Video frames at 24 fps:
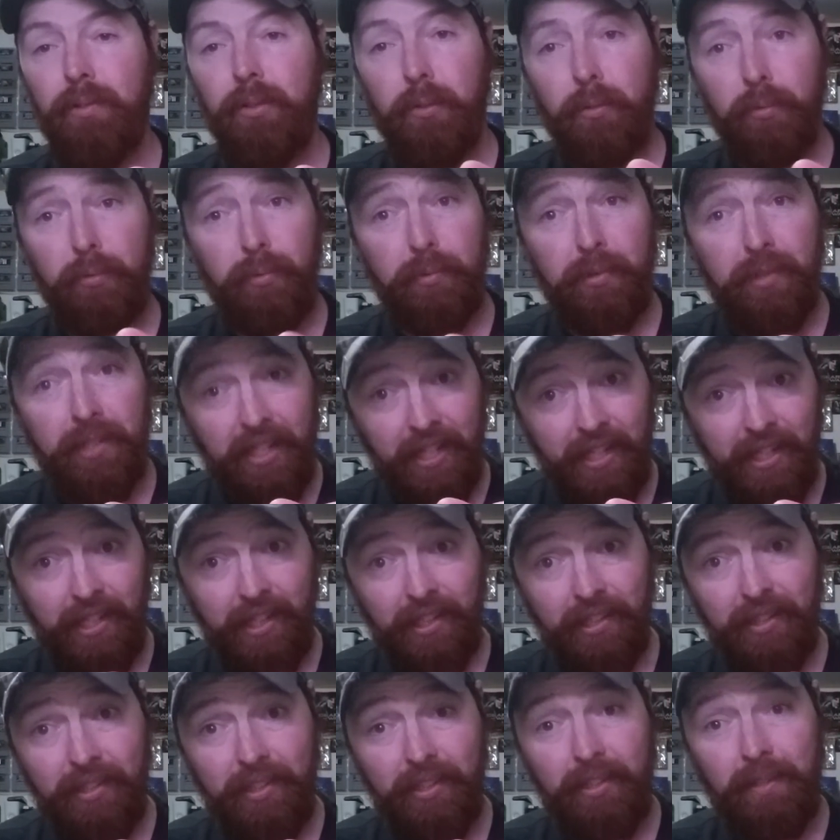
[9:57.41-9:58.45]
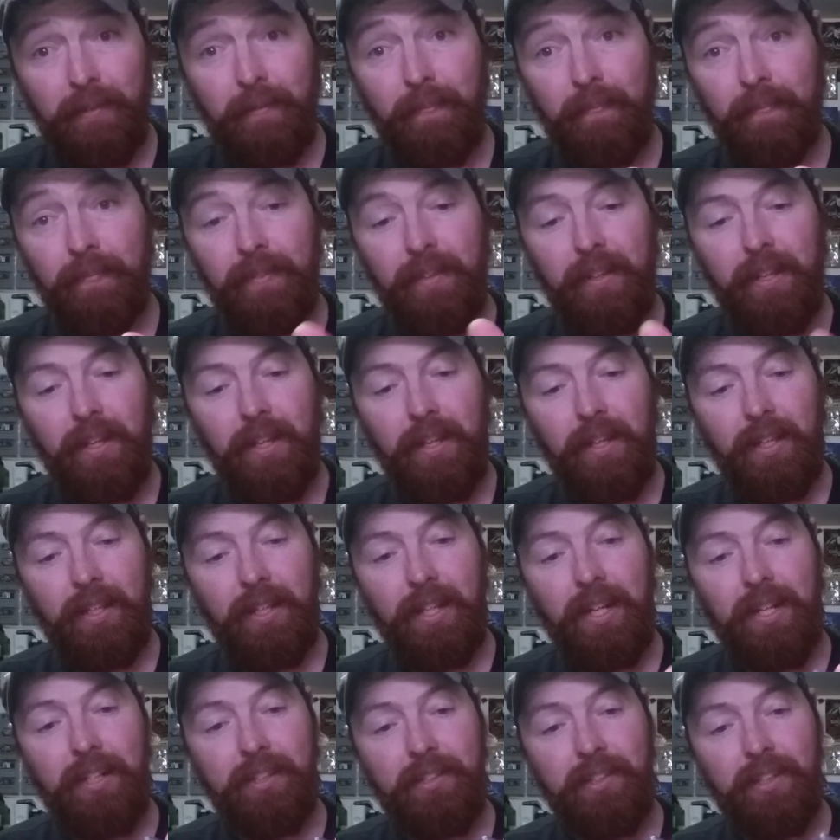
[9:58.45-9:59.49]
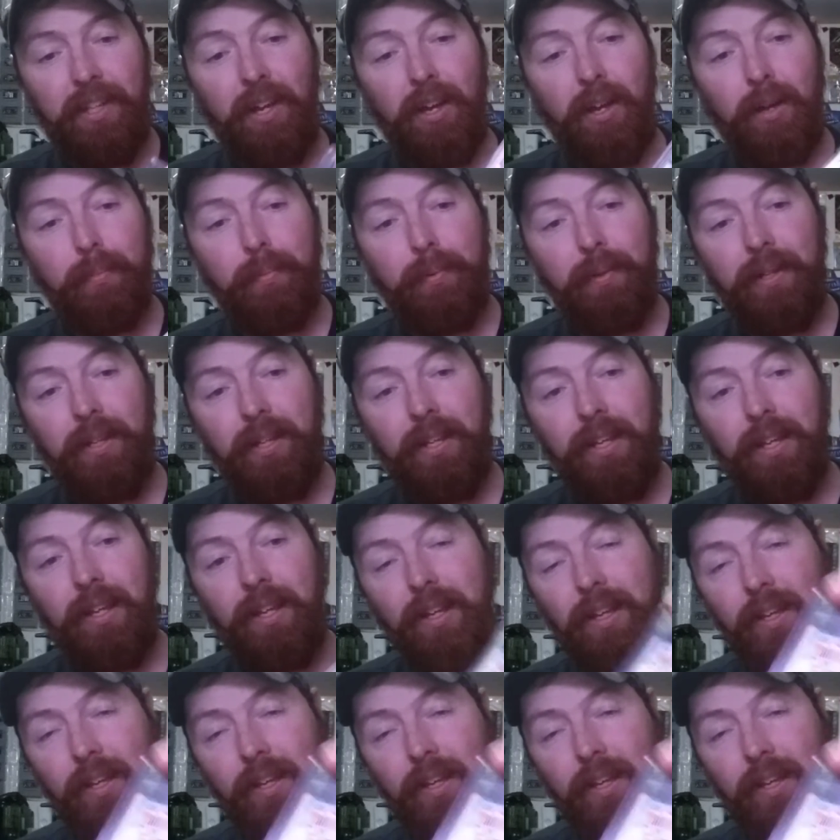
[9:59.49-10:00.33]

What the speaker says: which was ridiculous. And that is a copy